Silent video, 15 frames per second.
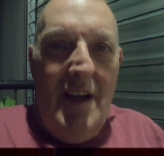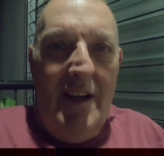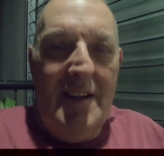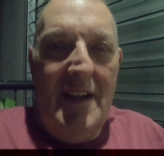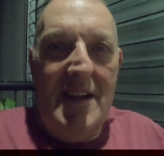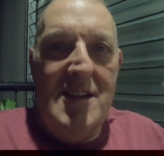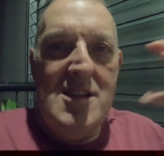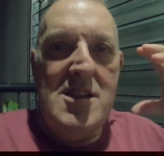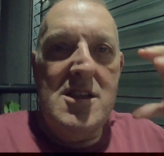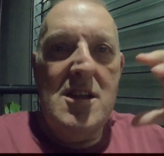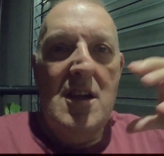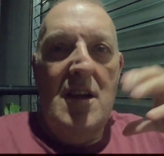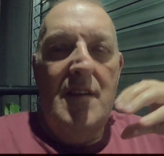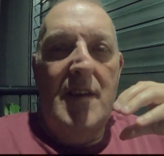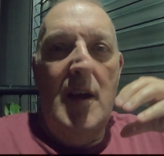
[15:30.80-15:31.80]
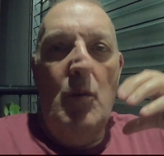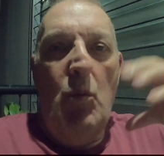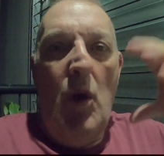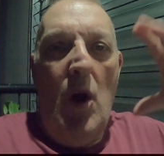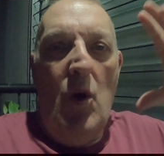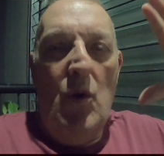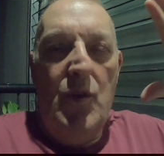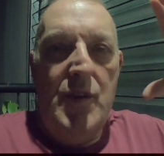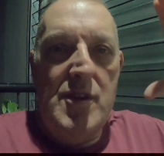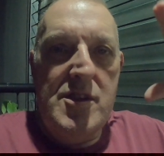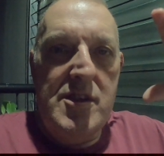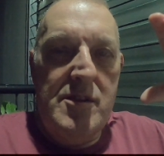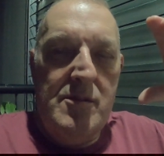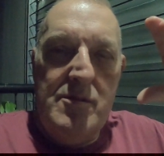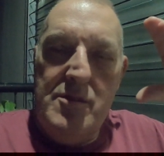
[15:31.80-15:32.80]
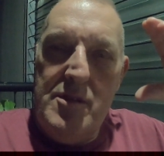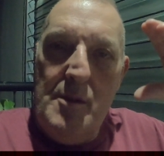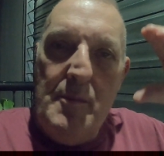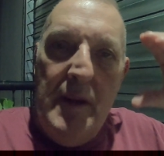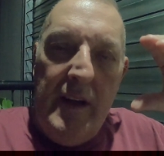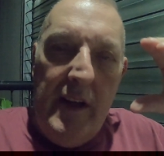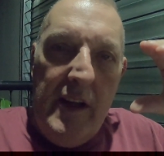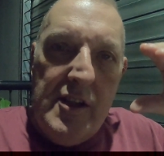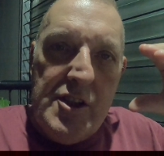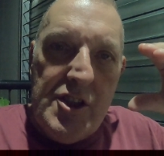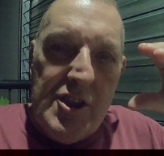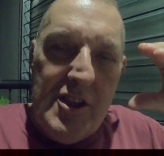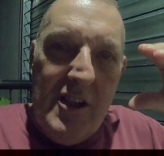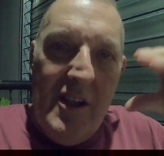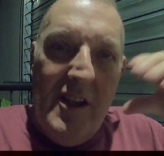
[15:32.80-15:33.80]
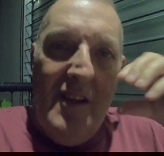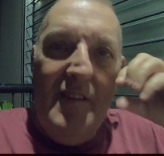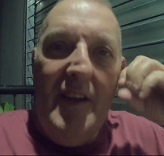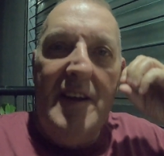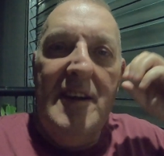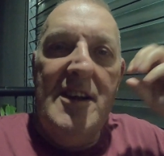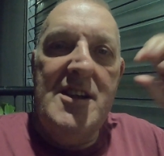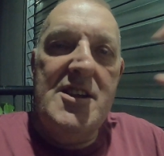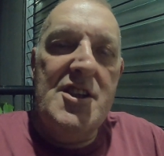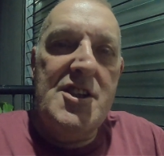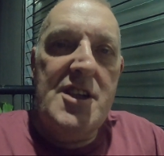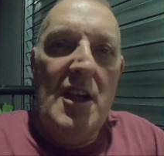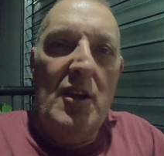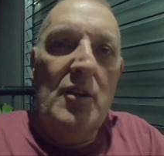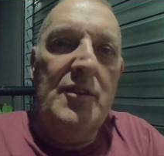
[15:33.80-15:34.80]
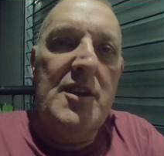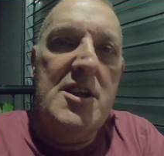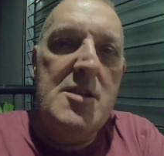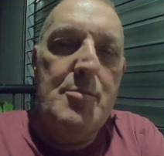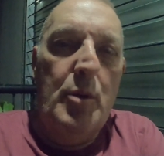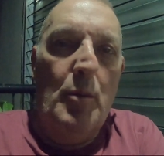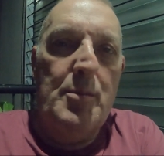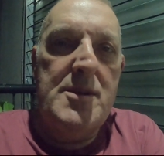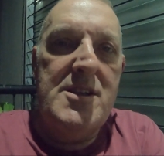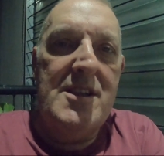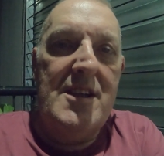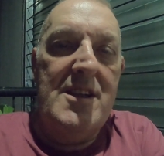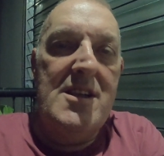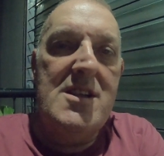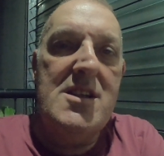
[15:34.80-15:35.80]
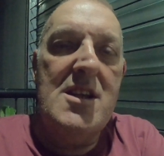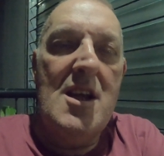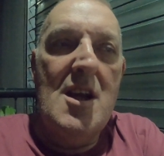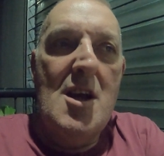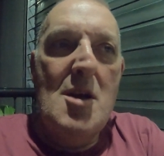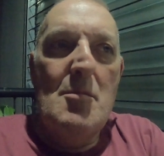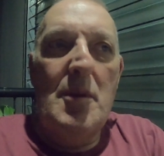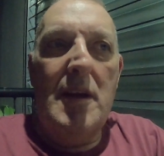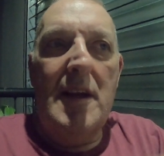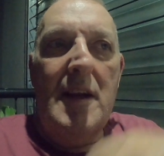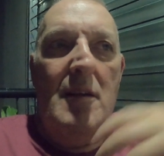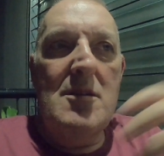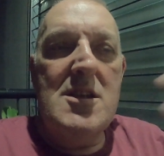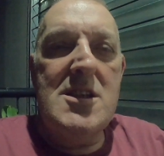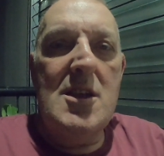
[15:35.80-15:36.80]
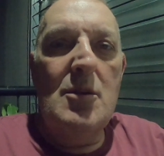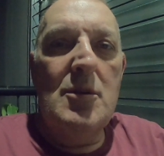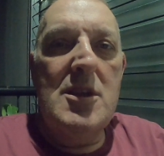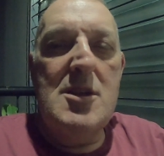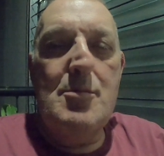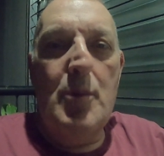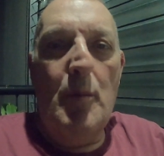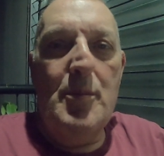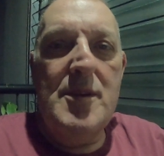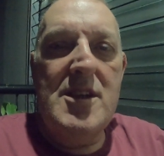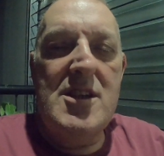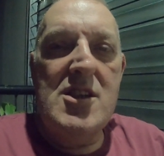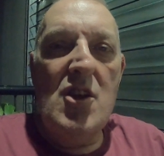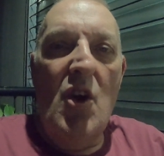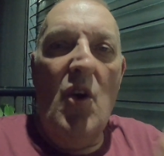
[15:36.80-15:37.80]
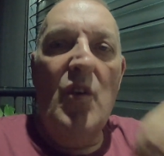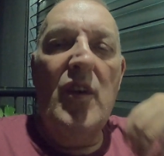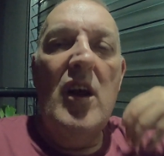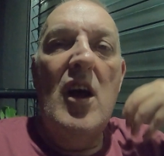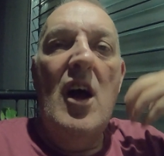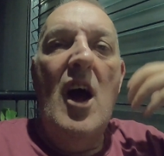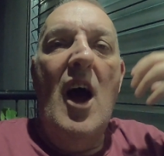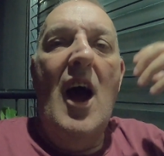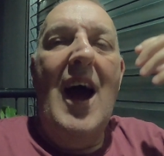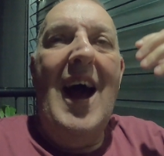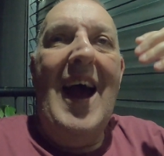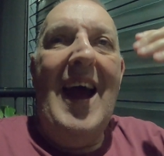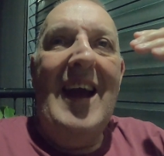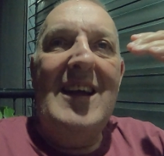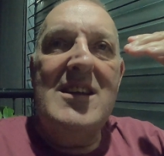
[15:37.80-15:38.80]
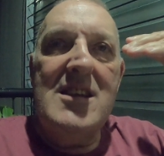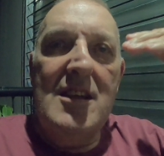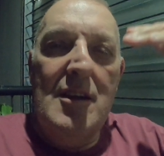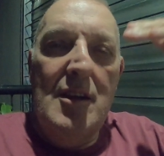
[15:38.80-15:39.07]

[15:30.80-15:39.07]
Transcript: and as their wealth has diminished, they need to sell on these properties, but they don't sell these properties on at